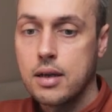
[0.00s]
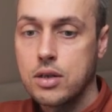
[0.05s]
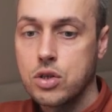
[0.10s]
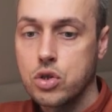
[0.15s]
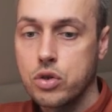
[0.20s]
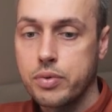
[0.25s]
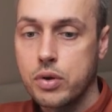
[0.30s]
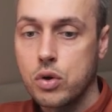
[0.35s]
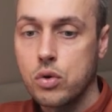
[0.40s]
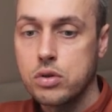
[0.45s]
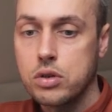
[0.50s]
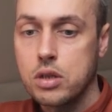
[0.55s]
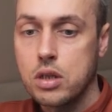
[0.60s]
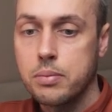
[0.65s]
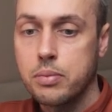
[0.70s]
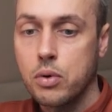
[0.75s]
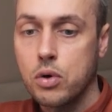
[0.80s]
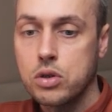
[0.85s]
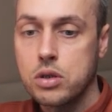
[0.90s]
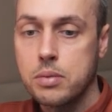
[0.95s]
So if we go to
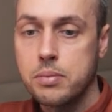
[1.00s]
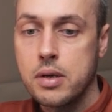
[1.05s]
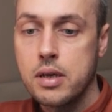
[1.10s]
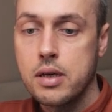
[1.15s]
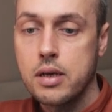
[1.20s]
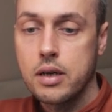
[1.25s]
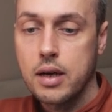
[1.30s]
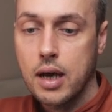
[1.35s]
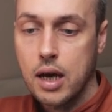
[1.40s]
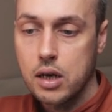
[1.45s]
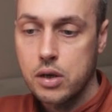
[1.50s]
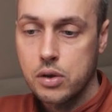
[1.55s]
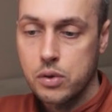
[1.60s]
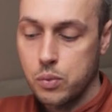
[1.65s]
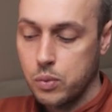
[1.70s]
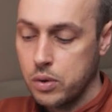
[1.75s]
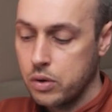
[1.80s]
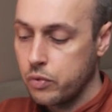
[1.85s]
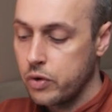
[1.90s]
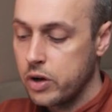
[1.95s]
the bottom here and
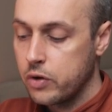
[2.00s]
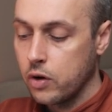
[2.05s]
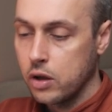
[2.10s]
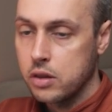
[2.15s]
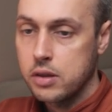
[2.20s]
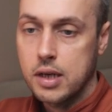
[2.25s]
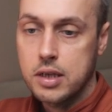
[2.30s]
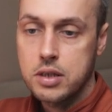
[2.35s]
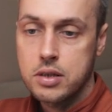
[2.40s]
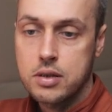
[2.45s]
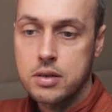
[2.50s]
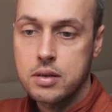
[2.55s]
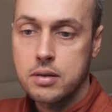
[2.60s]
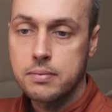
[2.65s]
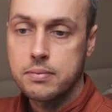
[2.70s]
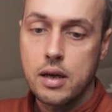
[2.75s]
we rerun this,